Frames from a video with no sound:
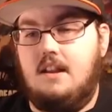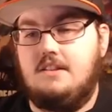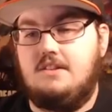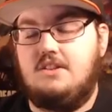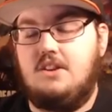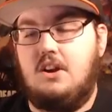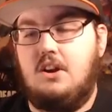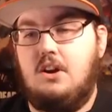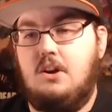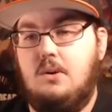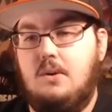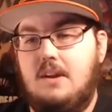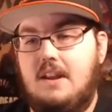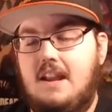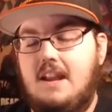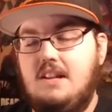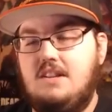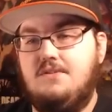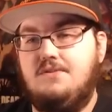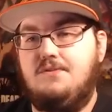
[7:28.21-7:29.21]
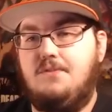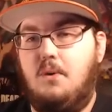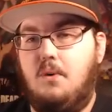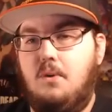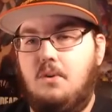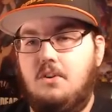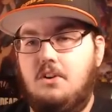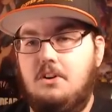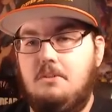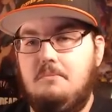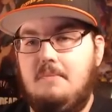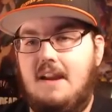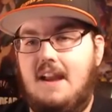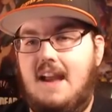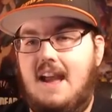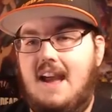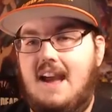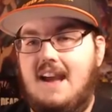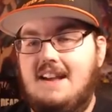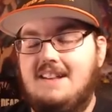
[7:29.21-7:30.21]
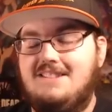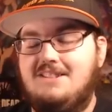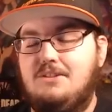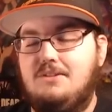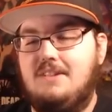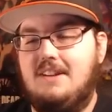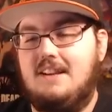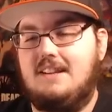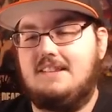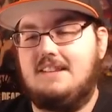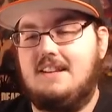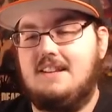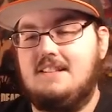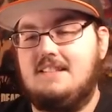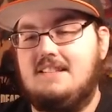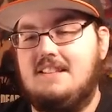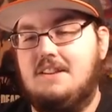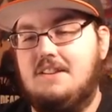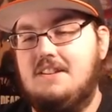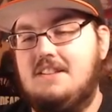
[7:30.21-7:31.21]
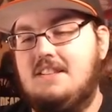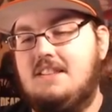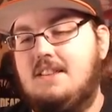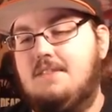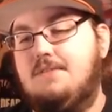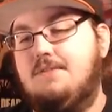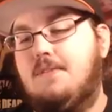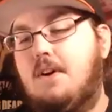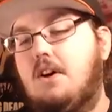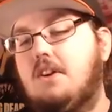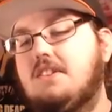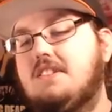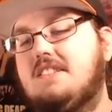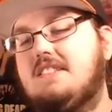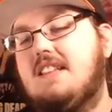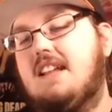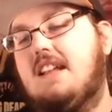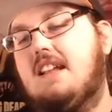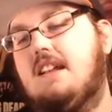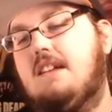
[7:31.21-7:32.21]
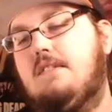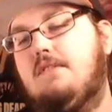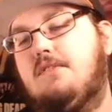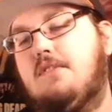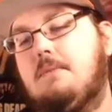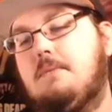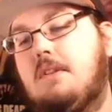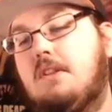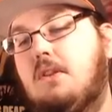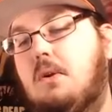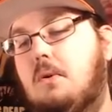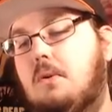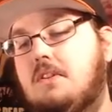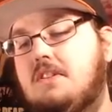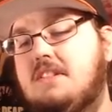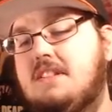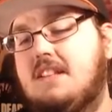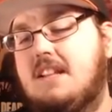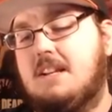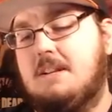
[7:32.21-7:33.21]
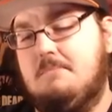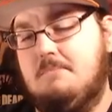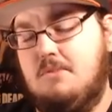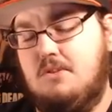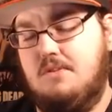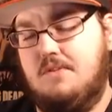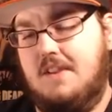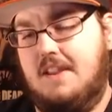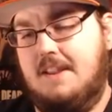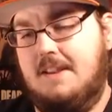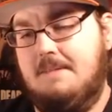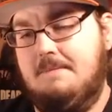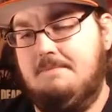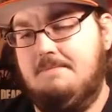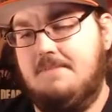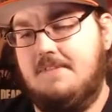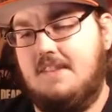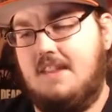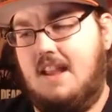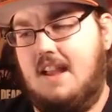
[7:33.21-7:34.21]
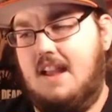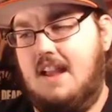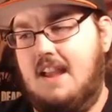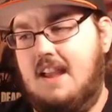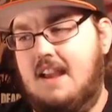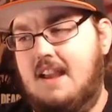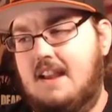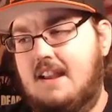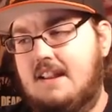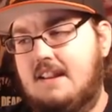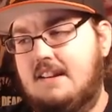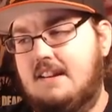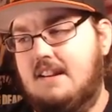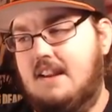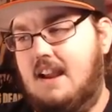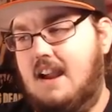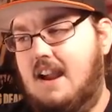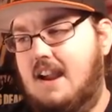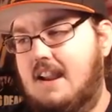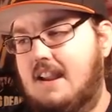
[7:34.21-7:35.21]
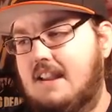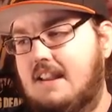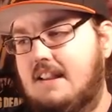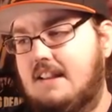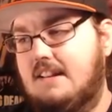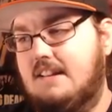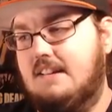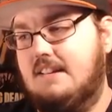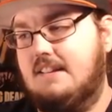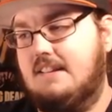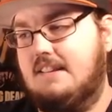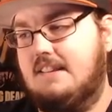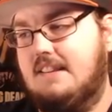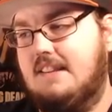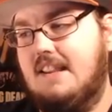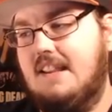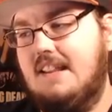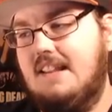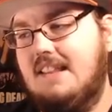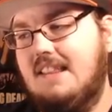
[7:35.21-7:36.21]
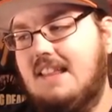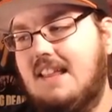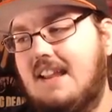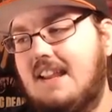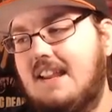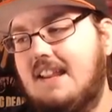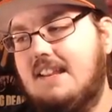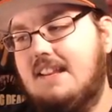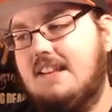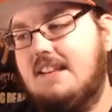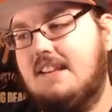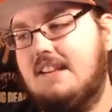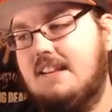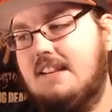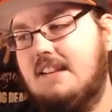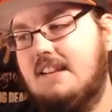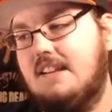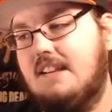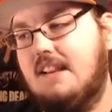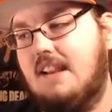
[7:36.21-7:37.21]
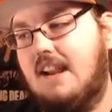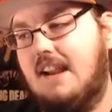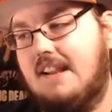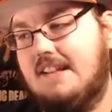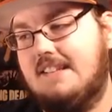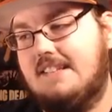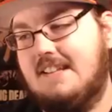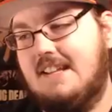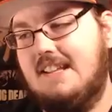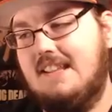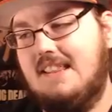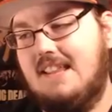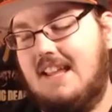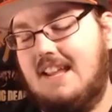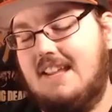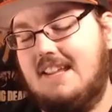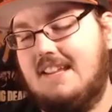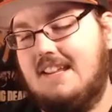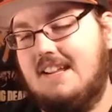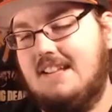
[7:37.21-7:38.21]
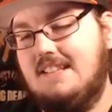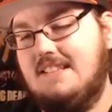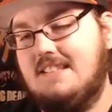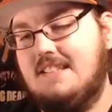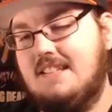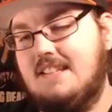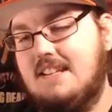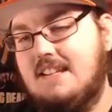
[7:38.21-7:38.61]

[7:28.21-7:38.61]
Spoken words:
So each form has uniqueness. Now this is the false Saiyan from the Lord Slug movie. And I did like it.